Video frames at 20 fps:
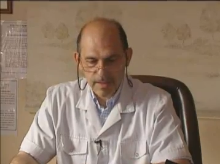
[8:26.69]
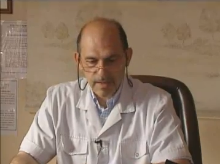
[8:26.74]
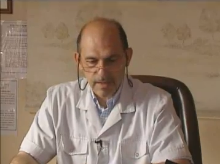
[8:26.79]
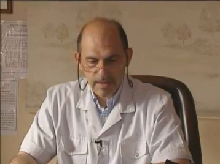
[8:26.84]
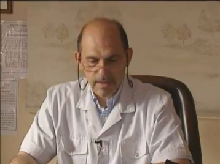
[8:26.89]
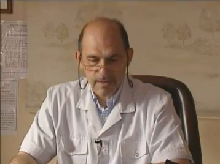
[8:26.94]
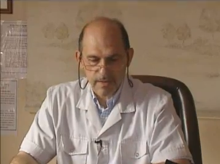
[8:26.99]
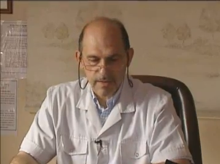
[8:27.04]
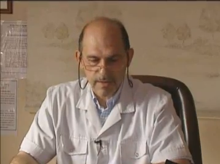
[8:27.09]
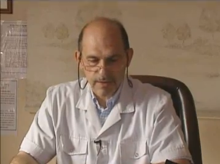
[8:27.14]

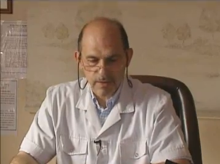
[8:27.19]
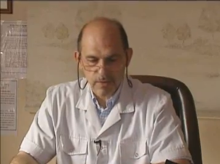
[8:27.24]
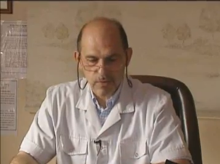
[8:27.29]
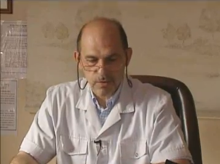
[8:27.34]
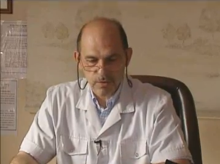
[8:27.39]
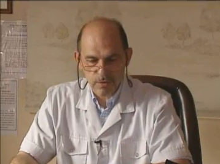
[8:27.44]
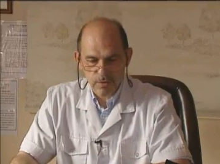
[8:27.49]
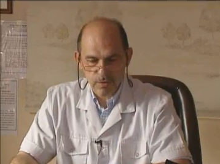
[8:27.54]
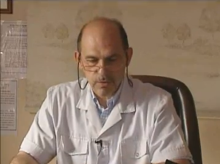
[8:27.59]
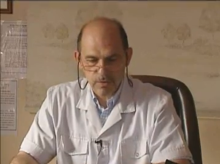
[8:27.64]
are
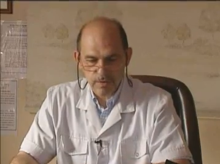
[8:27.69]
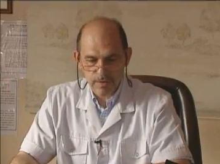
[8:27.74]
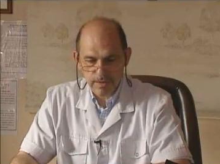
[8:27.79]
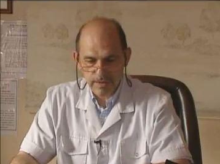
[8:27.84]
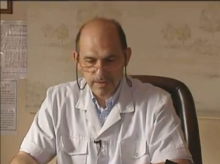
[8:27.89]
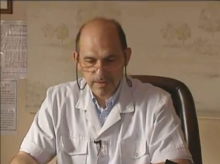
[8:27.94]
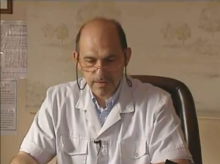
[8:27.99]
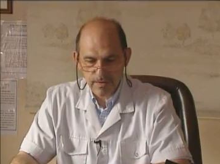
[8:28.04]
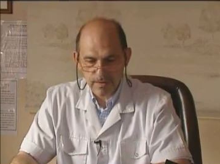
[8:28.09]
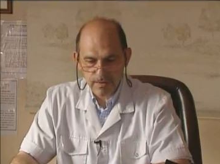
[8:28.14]
introduced
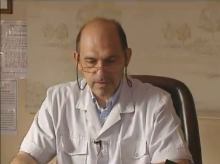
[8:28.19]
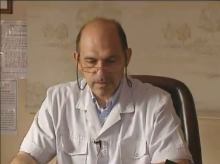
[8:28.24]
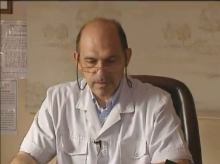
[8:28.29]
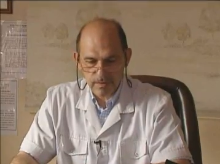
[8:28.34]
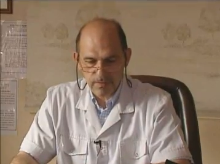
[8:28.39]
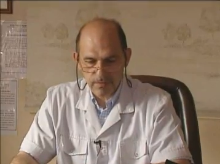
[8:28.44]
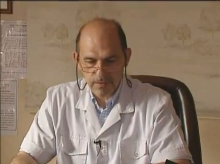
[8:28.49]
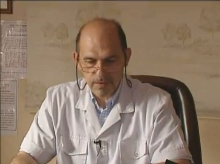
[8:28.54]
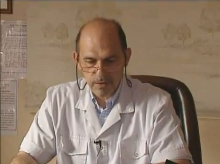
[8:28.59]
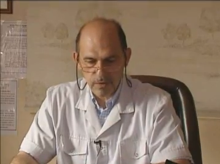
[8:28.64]
into
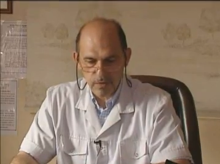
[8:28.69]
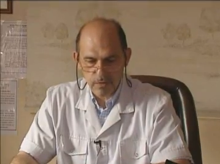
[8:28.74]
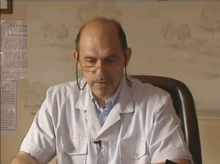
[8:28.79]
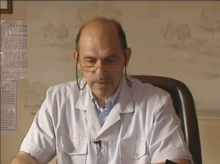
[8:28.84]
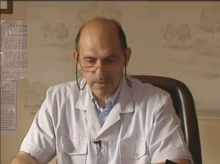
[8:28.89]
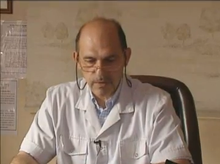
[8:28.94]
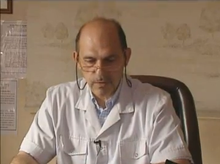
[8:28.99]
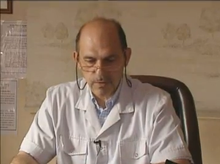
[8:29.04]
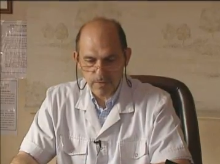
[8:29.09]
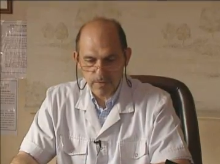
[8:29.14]
the finished
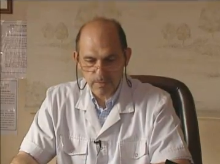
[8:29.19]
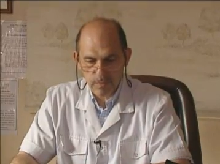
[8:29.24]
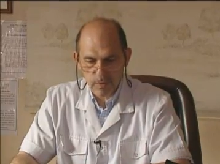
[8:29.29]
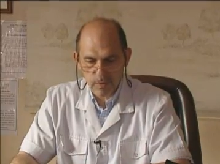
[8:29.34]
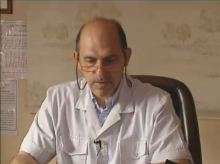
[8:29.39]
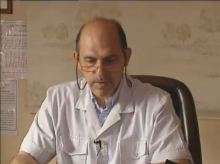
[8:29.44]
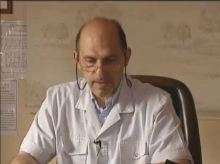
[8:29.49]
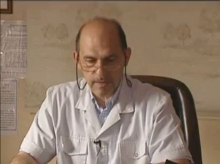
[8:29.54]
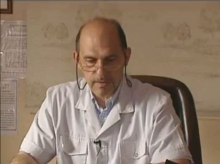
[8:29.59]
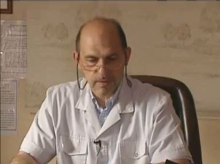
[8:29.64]
rendering
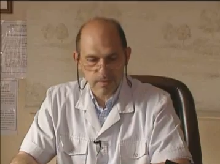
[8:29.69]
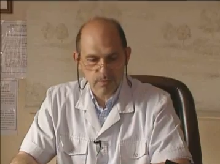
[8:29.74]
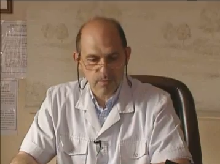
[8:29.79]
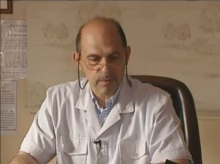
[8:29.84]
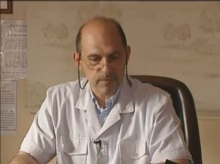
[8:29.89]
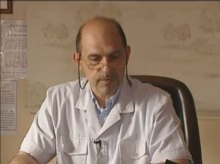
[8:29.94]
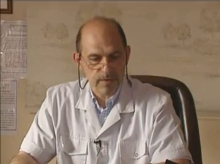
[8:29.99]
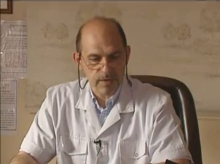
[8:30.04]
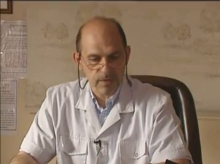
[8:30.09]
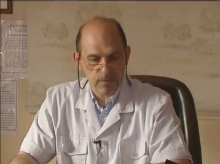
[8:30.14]
product to
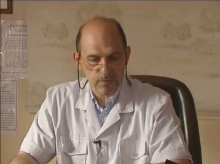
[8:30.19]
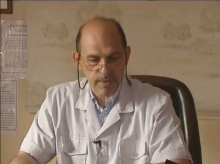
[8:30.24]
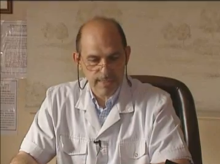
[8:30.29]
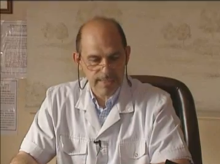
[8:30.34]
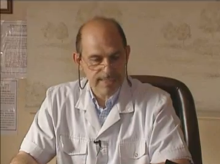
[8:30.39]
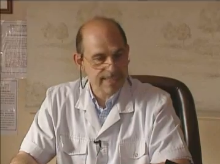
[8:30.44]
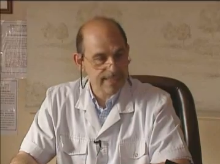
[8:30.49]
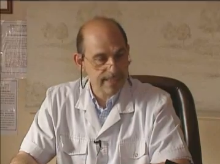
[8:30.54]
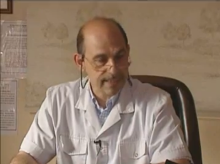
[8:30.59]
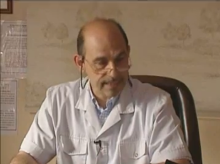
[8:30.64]
prevent
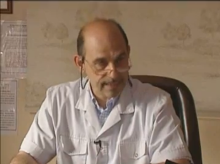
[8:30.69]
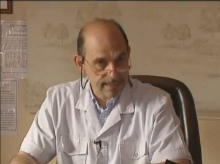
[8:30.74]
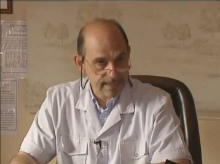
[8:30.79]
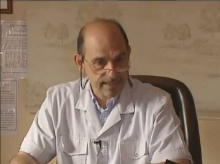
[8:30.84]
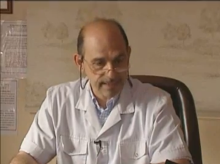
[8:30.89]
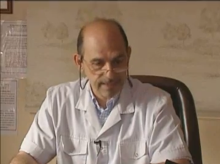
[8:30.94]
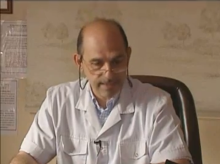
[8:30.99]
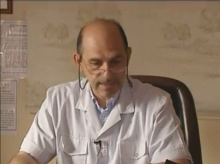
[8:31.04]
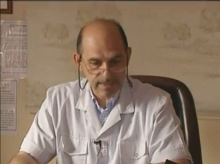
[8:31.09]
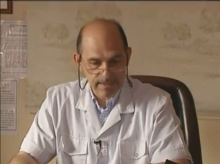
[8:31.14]

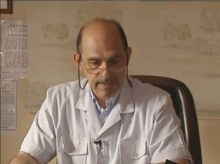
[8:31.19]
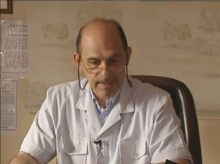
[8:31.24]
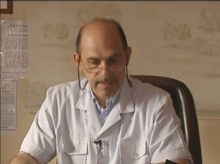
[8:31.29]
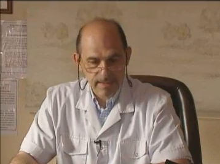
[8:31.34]
rancidity.